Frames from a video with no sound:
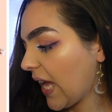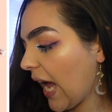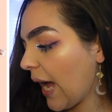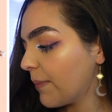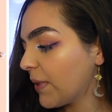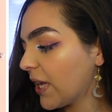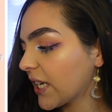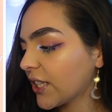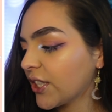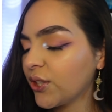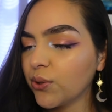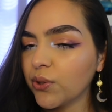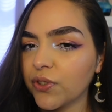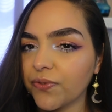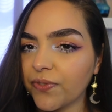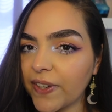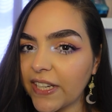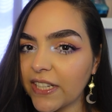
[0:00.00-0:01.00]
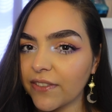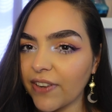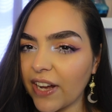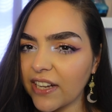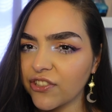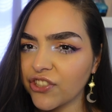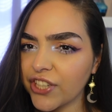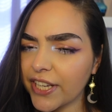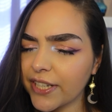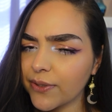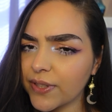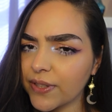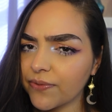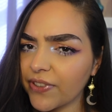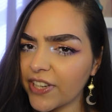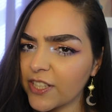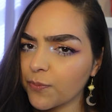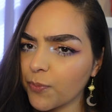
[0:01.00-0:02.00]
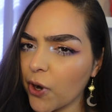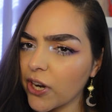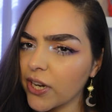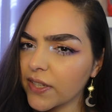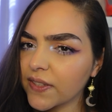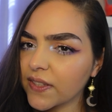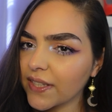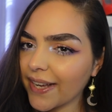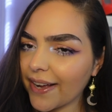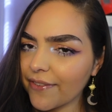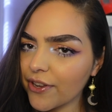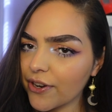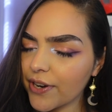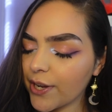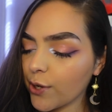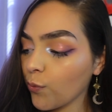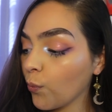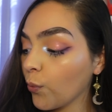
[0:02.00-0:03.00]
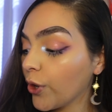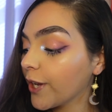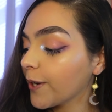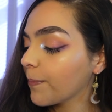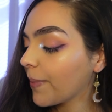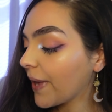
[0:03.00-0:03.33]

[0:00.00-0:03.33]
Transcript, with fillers: I'm not a huge fan of eyeshadows and face products together in one